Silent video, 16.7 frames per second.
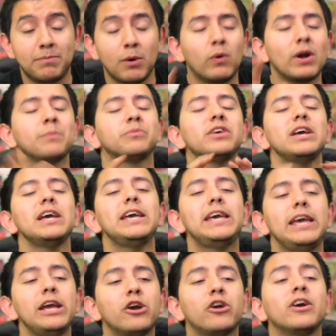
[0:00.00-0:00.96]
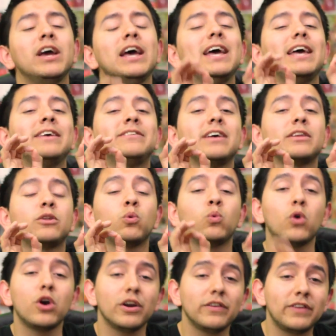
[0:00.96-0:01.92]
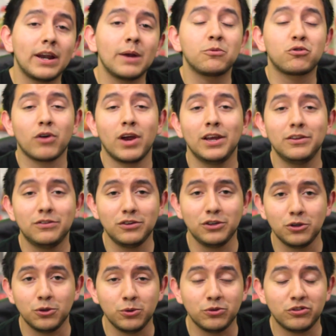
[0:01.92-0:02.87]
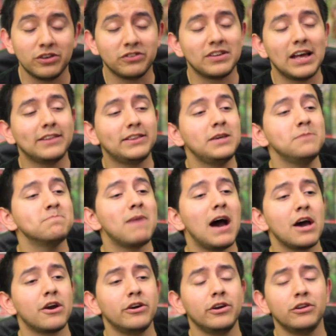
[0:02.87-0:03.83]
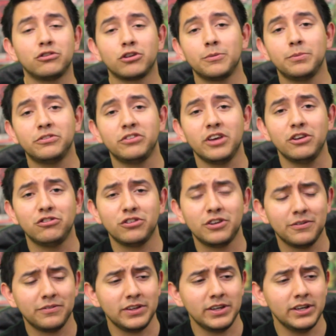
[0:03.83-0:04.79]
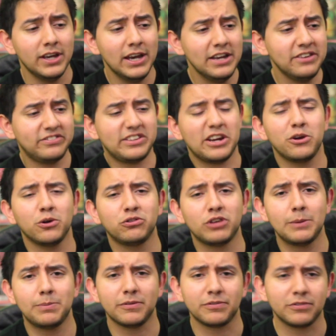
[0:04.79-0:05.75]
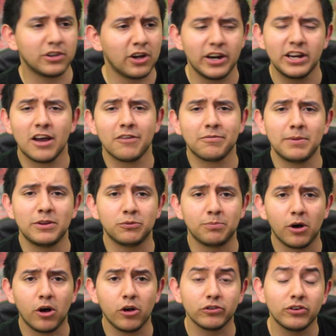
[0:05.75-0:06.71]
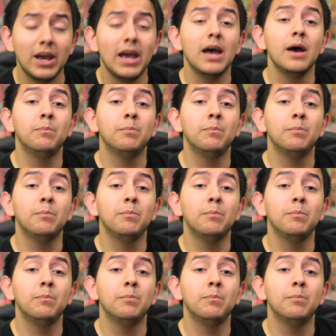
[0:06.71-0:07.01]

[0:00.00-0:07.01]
but what I'm saying here is that the word that I'm trying to use is not the modern interpretation of the stereotype of cutting off men's balls,